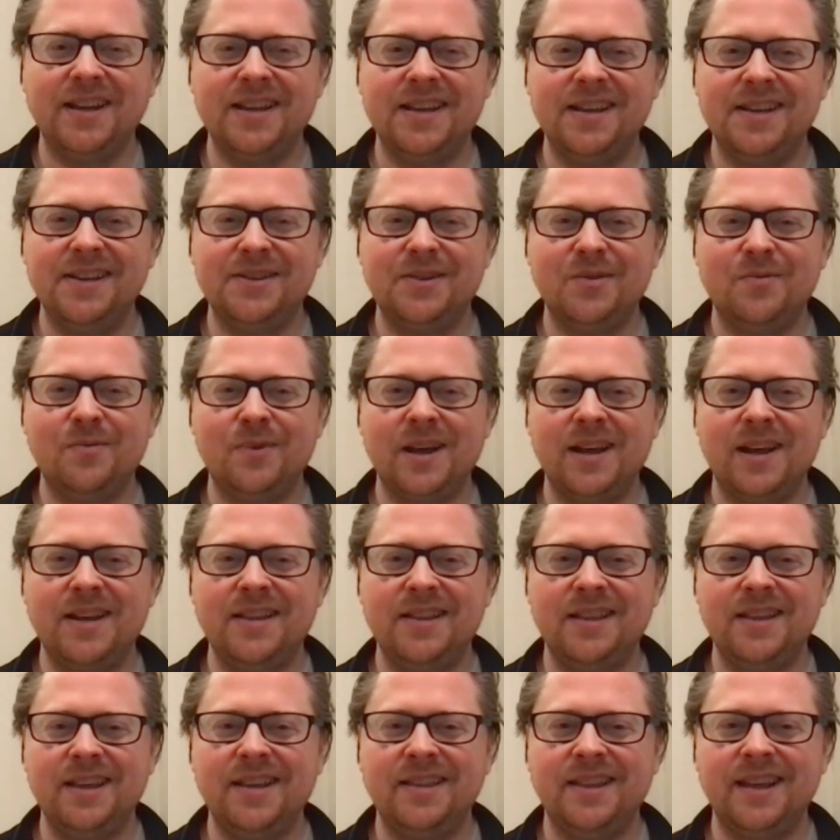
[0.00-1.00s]
years away,
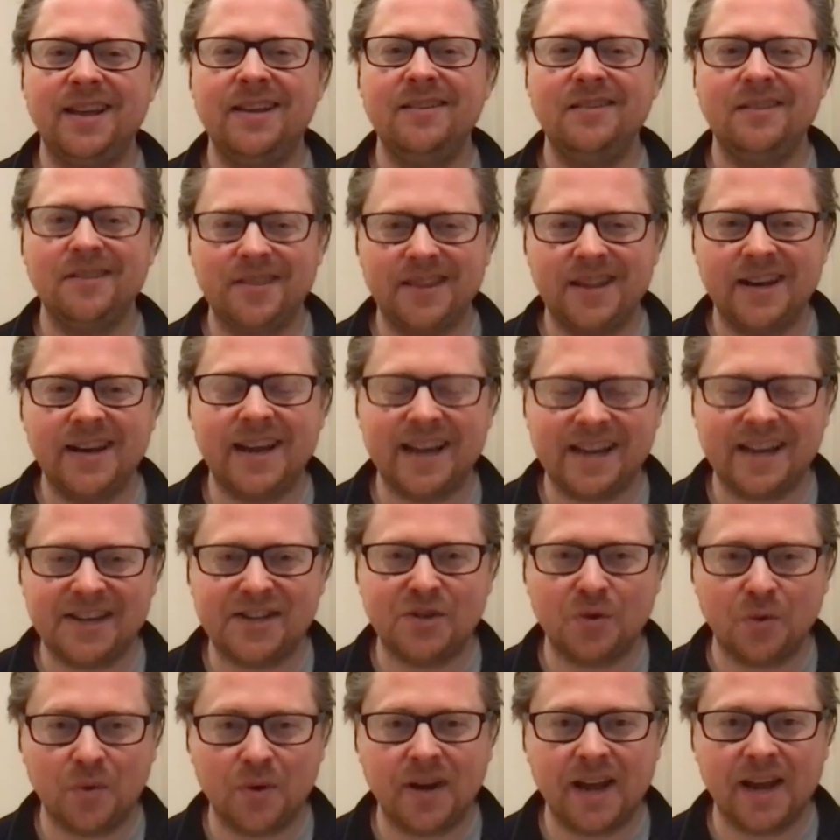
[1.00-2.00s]
they, they are the next
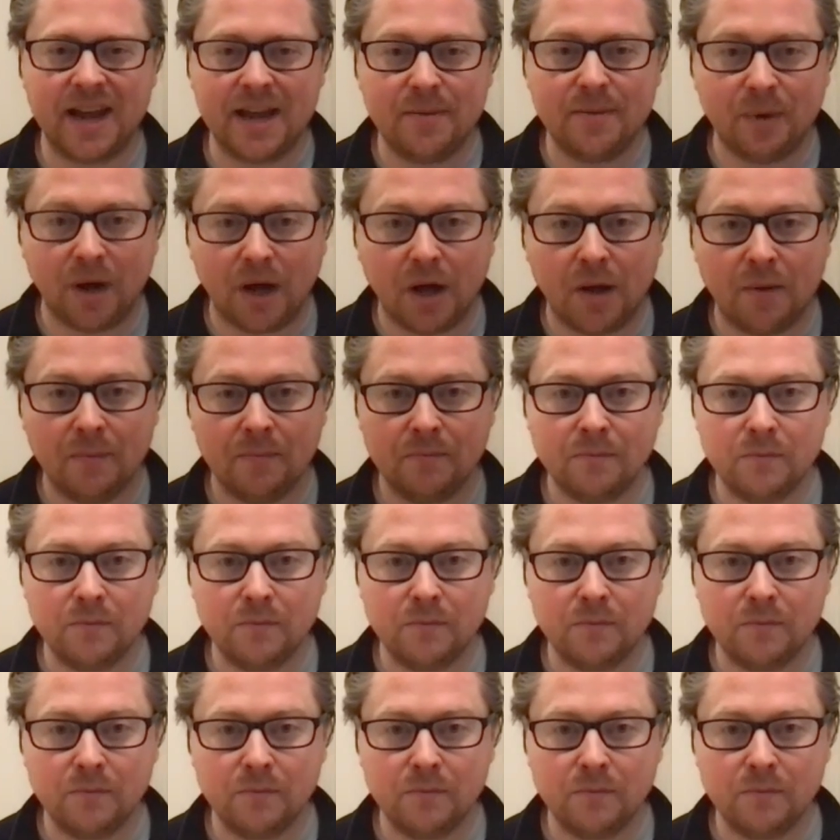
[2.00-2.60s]
door neighbor.